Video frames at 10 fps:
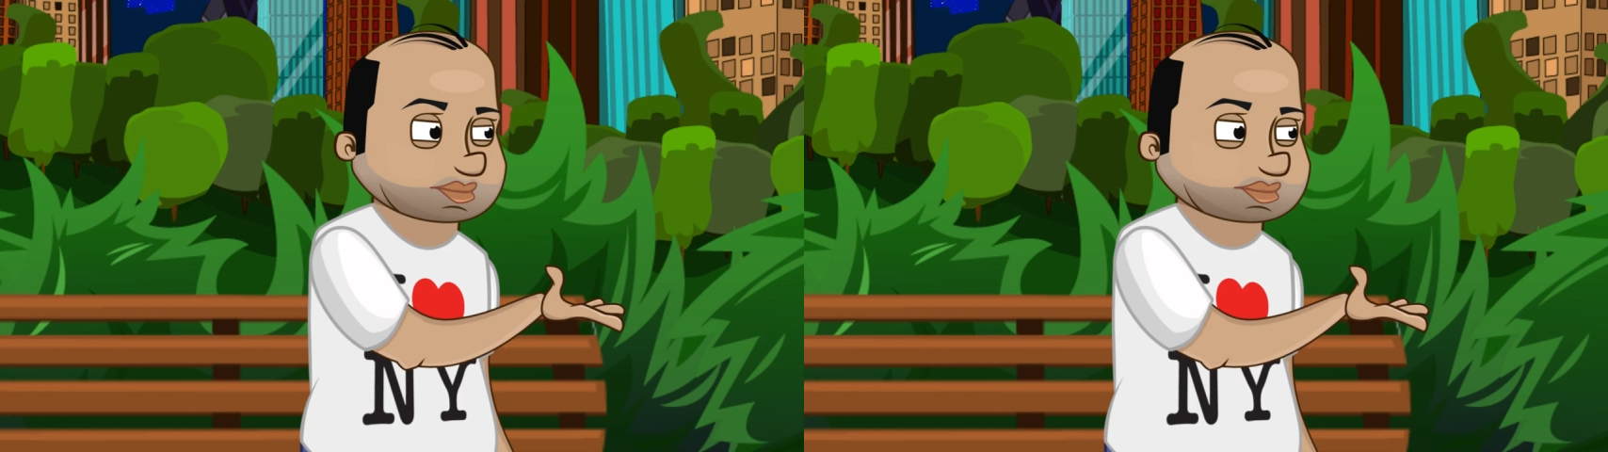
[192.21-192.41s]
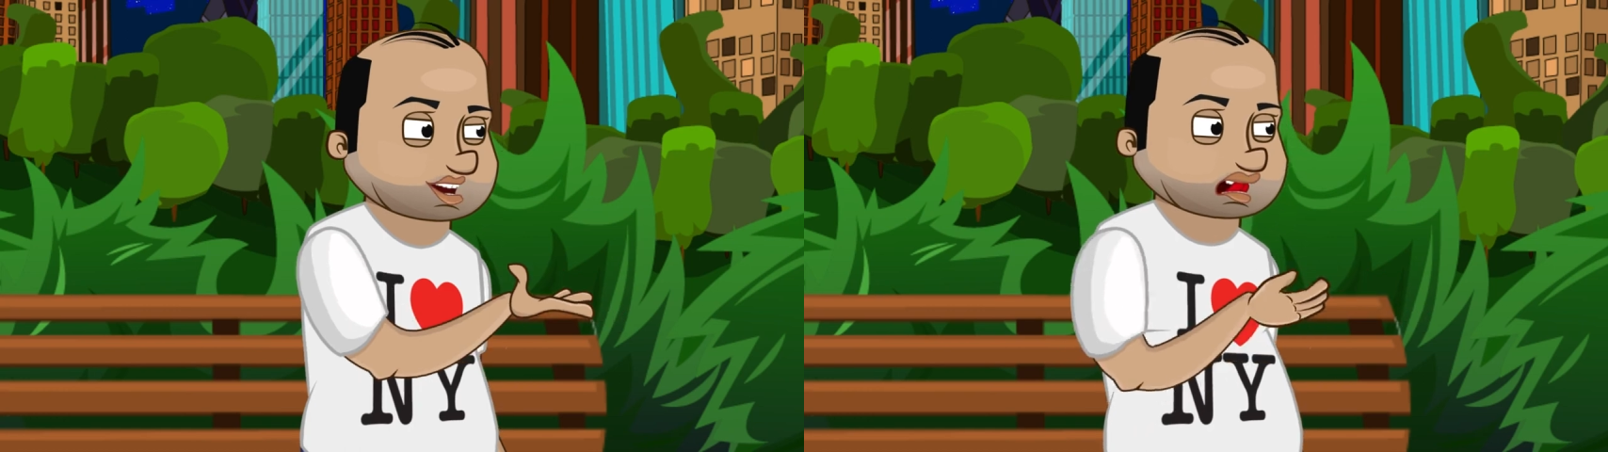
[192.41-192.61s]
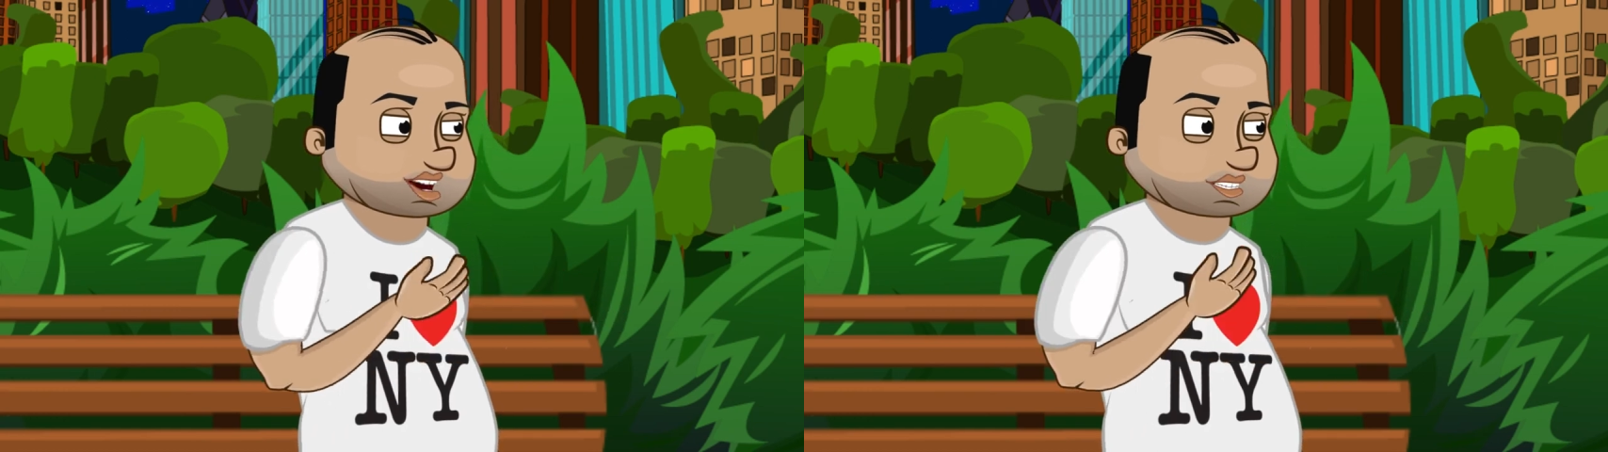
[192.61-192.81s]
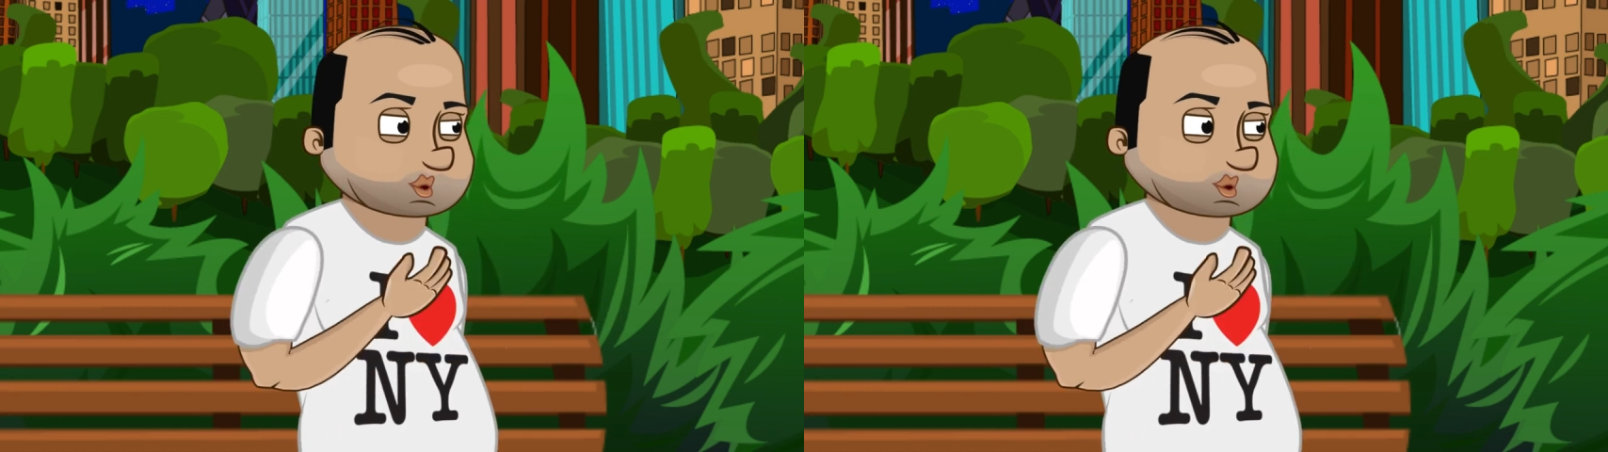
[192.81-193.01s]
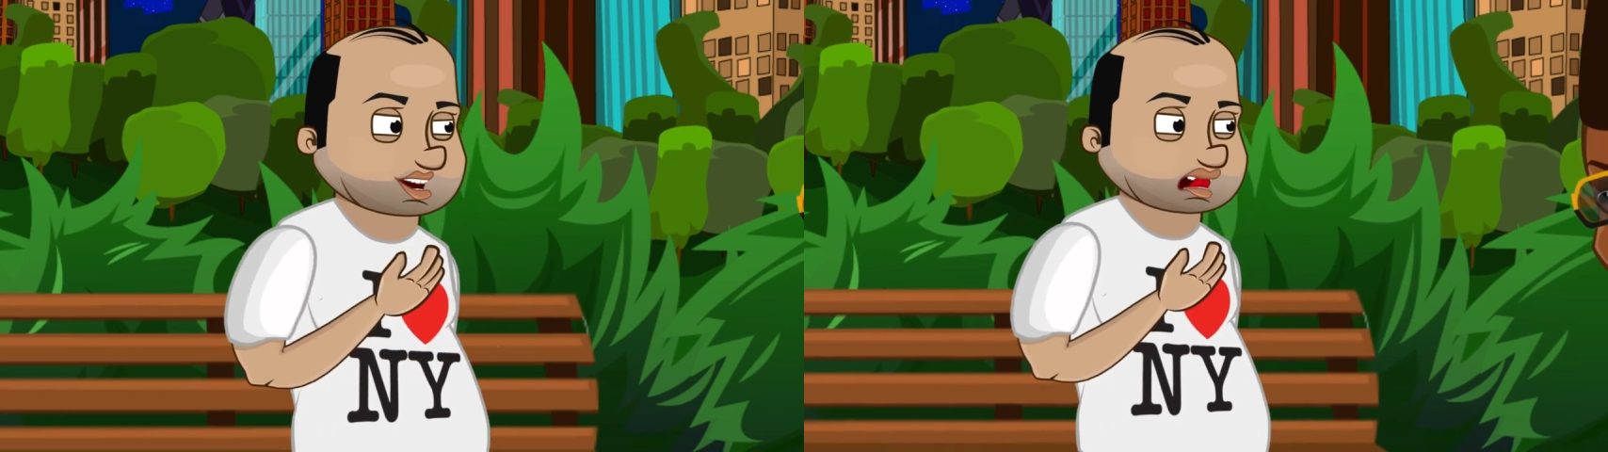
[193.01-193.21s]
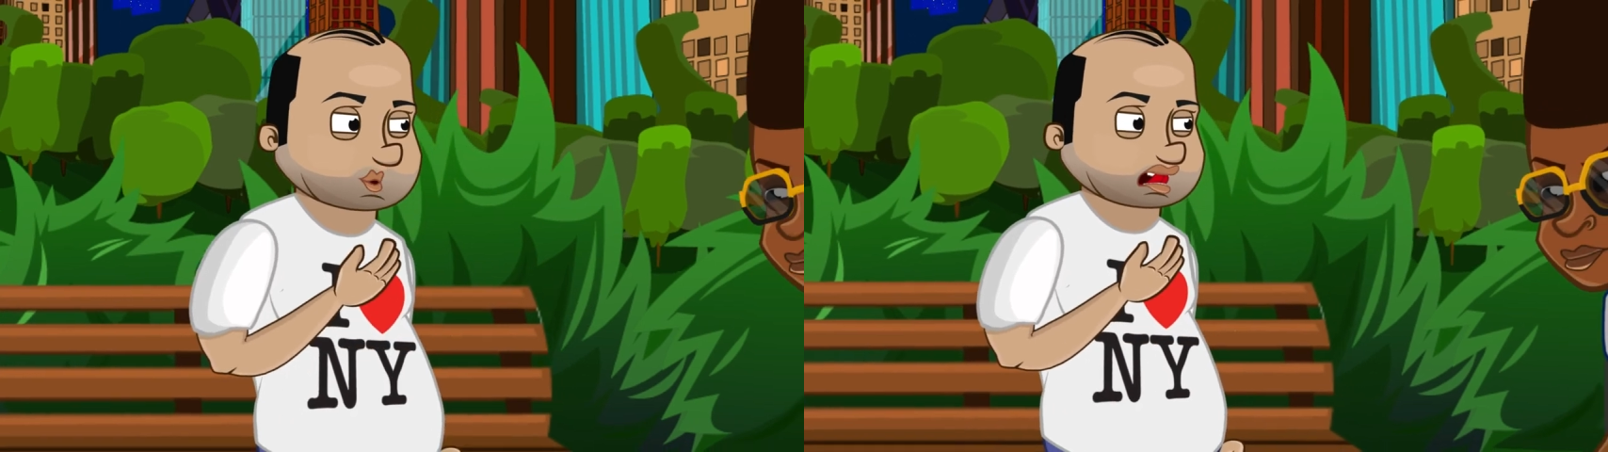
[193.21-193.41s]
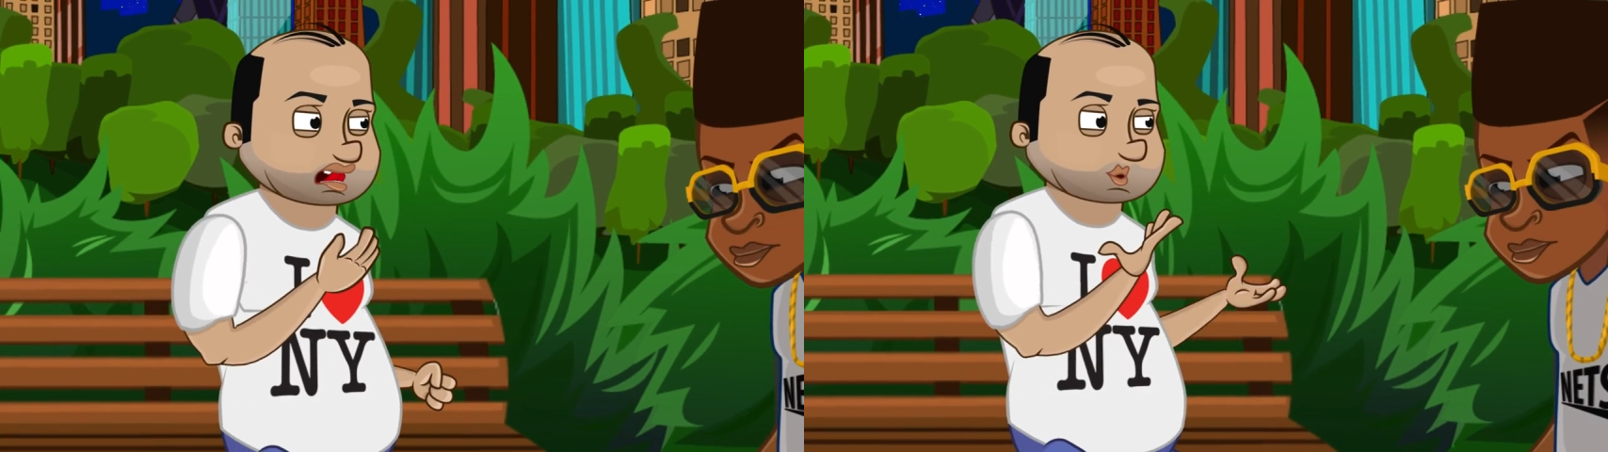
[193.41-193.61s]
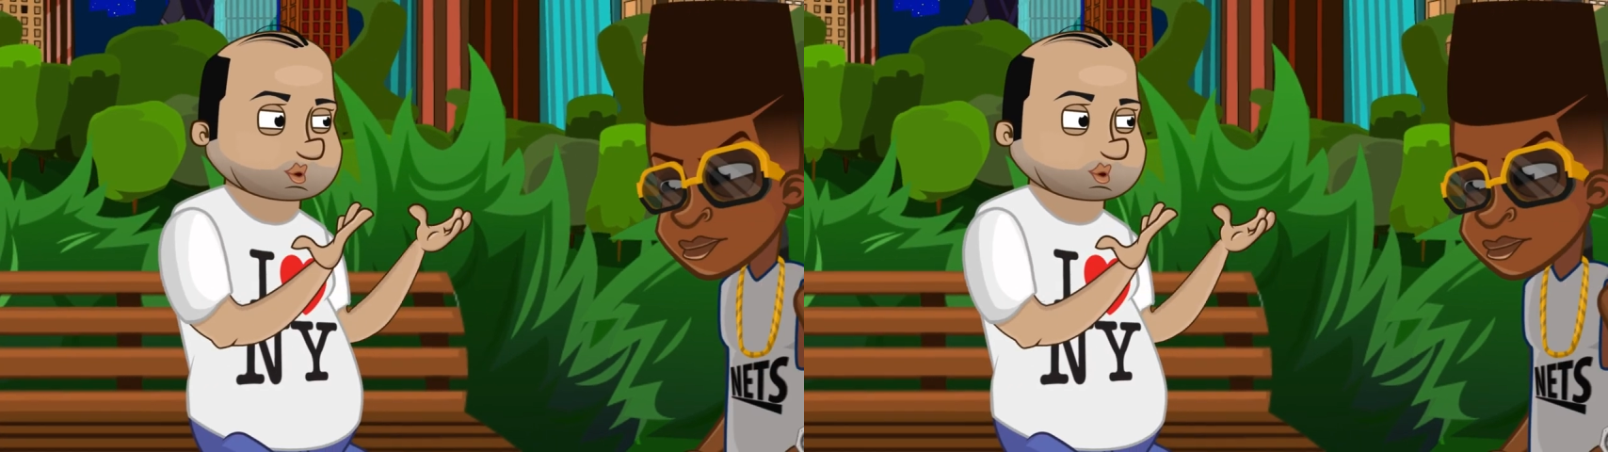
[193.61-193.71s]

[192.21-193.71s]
If I'm so racist, why are you